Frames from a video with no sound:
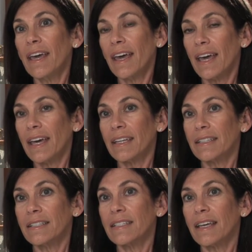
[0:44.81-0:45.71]

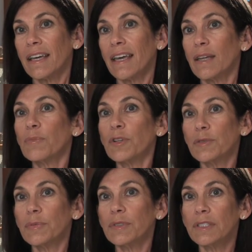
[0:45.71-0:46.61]
and I had
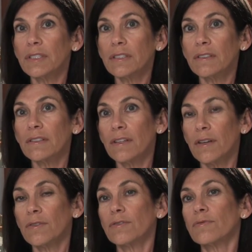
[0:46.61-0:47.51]
multiple
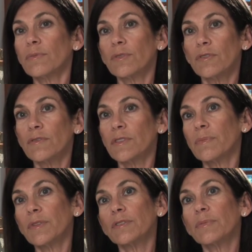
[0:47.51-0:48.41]
nodes removed and
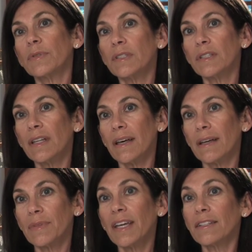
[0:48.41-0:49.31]
multiple
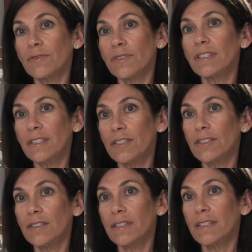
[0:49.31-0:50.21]
cancerous
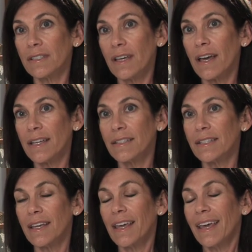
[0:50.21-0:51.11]
lesions excised.
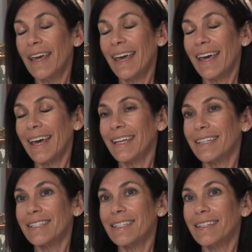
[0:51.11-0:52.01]

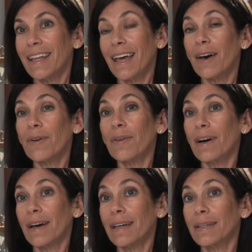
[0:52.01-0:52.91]
And now
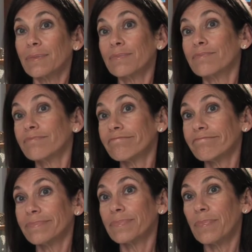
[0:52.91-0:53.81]
I am
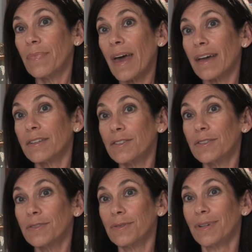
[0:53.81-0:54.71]
back
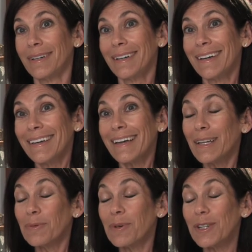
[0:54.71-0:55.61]
to
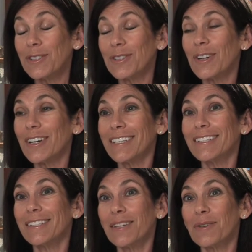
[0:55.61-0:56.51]
kind of where I started.
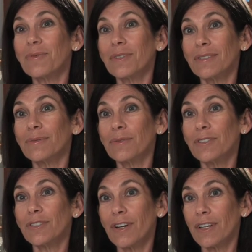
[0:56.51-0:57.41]
So we're
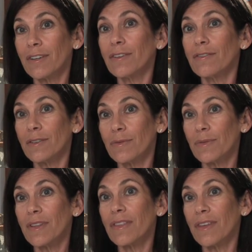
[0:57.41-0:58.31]
starting over
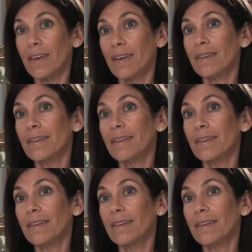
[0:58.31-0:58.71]
with a